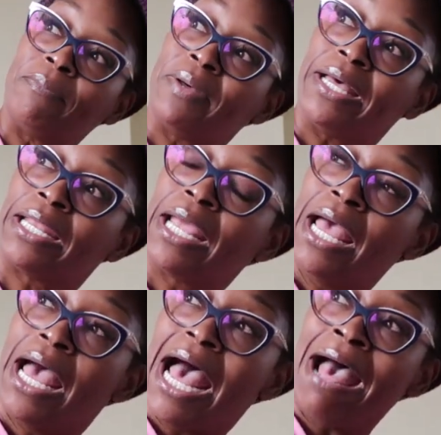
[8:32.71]
but
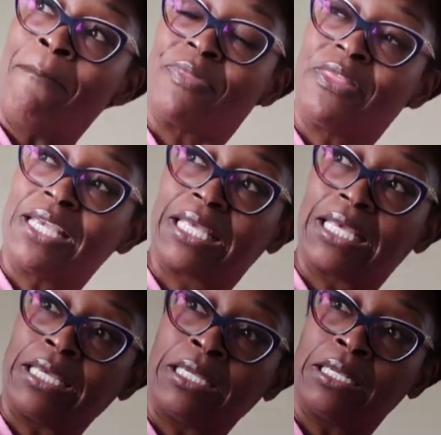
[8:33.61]
I'm
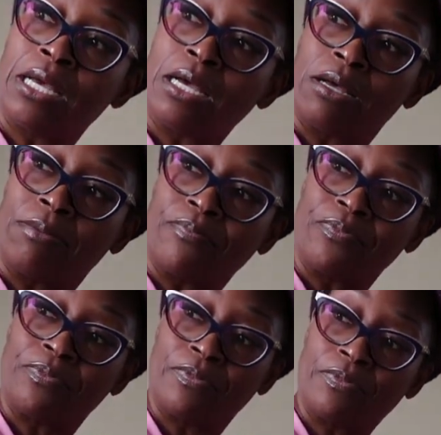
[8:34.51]
thinking, I'm